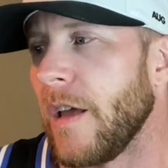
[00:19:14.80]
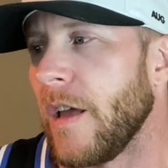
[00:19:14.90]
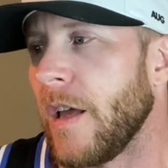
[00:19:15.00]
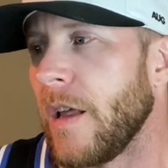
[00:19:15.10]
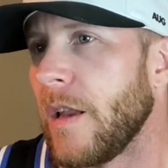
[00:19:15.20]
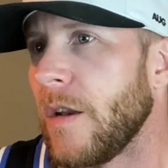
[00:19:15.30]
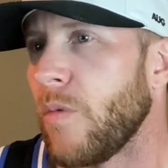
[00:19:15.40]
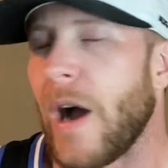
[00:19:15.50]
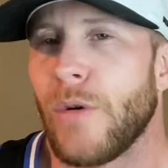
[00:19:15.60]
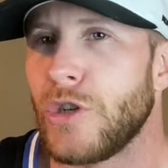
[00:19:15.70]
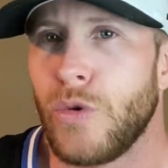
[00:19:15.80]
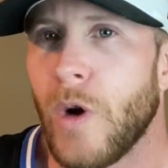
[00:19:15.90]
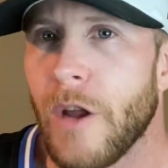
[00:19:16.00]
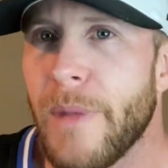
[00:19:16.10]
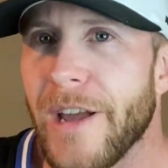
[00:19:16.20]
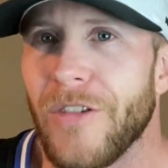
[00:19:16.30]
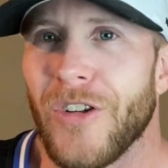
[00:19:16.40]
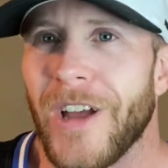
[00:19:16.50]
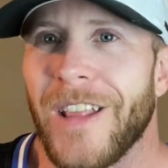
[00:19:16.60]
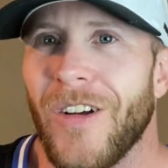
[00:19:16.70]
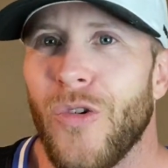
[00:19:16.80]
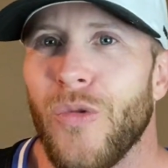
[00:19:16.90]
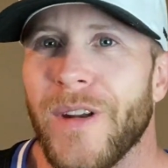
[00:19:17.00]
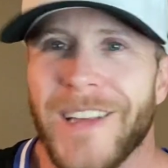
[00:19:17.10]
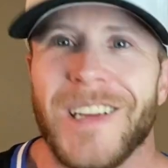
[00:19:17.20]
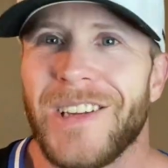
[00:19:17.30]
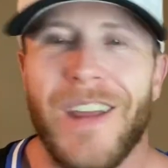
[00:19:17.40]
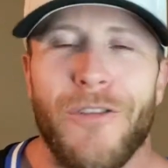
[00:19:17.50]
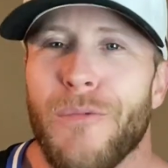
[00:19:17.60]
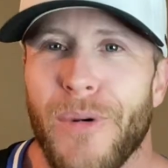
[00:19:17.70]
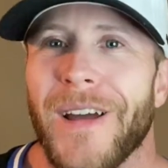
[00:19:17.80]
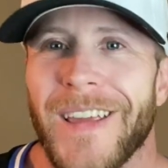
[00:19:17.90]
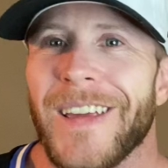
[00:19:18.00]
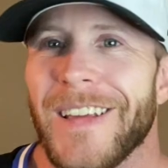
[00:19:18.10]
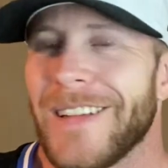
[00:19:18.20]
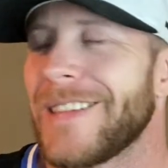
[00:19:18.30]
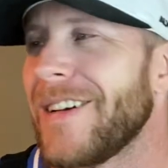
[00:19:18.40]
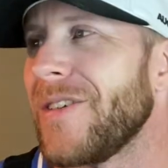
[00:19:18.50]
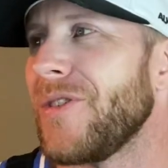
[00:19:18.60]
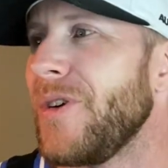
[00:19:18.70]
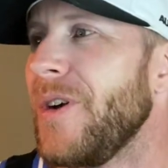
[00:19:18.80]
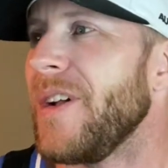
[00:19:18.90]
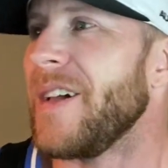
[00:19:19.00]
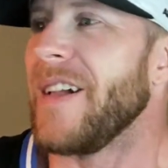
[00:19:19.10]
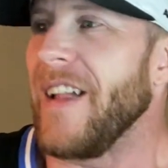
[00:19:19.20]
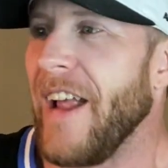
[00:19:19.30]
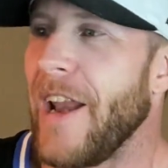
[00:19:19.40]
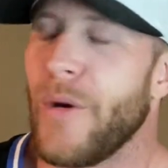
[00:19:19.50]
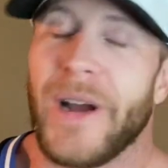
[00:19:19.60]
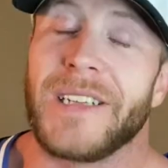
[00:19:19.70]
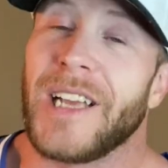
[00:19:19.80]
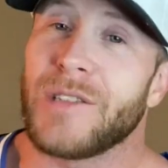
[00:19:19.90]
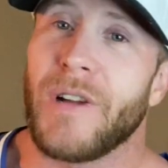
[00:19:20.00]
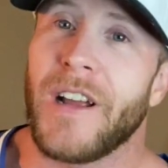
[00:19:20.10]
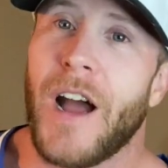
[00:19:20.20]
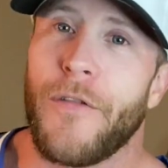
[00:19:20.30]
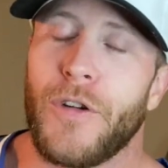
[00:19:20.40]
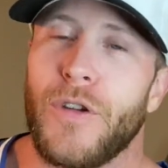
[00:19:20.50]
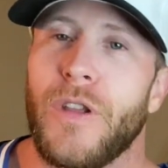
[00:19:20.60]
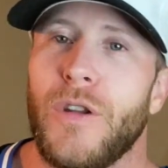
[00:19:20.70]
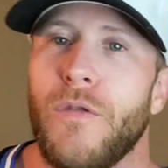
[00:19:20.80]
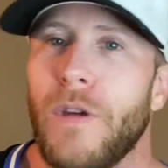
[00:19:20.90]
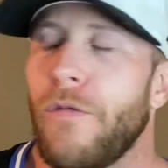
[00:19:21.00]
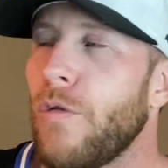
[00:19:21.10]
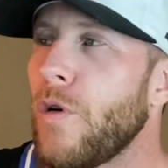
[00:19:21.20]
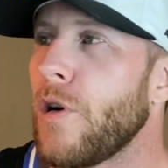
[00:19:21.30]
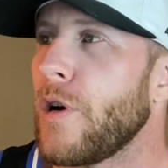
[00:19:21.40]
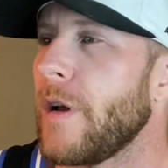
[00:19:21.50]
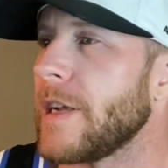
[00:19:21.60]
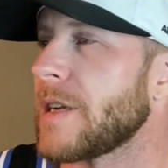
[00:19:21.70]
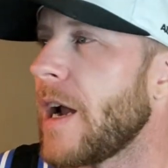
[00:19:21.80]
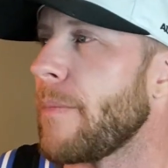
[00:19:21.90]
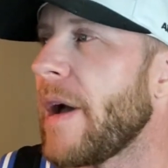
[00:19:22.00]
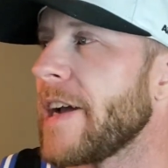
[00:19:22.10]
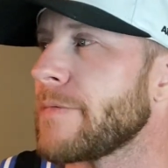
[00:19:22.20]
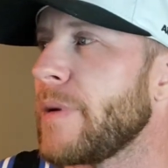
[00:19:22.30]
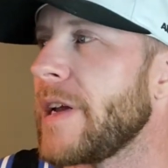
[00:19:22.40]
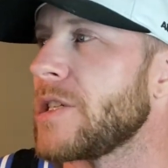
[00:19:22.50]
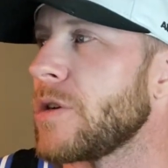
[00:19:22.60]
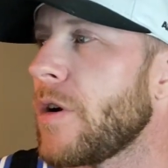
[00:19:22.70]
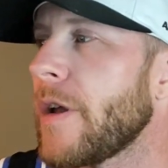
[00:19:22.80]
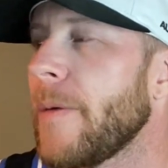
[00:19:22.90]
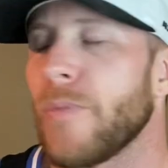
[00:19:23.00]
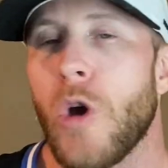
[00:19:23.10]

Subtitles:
And why would you want to make it look like the old one? It's a different bike. So anyway, guys, that's what I got for you. The new V4, that's kind of my explanation on it.